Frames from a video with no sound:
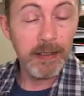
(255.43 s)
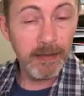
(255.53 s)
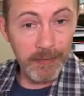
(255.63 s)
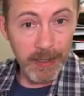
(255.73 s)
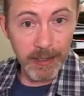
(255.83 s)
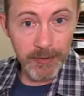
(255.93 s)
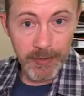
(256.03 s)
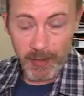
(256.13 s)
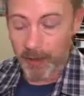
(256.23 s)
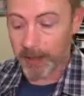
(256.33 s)

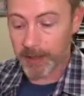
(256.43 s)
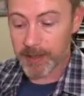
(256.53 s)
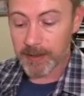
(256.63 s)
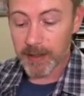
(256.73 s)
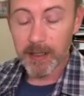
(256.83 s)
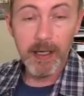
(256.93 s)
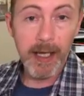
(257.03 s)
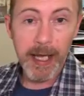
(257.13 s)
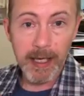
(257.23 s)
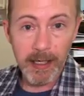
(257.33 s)
videos on it,
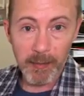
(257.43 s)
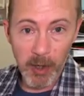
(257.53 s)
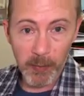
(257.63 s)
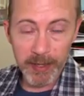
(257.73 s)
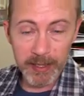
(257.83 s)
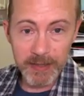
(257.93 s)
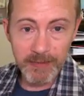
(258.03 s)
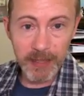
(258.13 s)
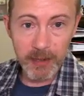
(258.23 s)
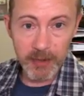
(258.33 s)
and I'm hoping these
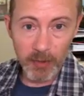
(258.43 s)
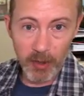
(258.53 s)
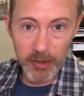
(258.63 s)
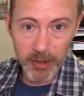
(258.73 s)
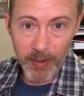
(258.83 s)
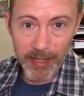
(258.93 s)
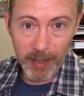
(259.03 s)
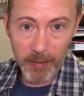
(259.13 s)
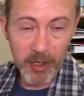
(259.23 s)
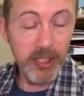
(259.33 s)
videos will also end up
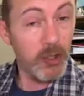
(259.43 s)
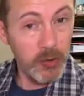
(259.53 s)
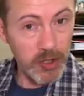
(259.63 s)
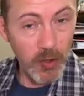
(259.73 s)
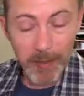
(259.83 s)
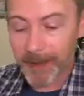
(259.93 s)
on YouTube.